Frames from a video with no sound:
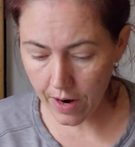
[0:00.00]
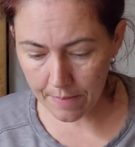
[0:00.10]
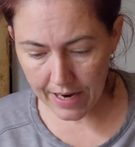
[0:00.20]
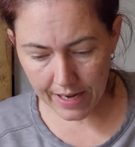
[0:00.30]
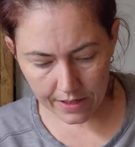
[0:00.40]

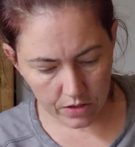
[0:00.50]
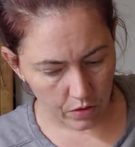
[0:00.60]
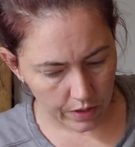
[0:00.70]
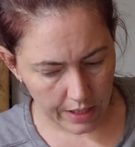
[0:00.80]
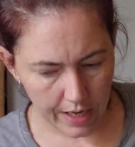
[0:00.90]
grab my
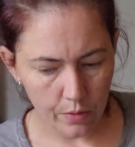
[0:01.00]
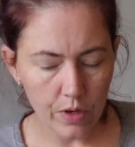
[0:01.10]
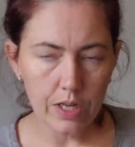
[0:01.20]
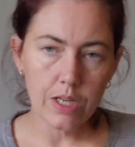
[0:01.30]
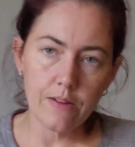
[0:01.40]
Anisonii.
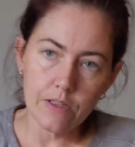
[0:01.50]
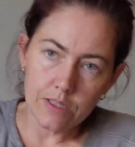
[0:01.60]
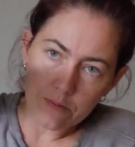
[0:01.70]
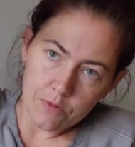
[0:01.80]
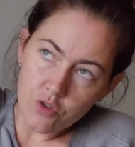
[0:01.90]
We're gonna give
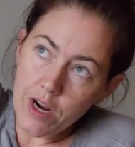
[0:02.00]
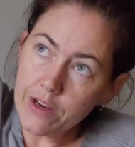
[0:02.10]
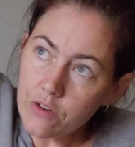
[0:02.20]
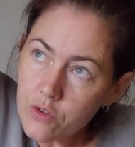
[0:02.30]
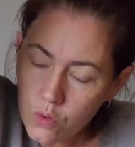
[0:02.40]
it some drier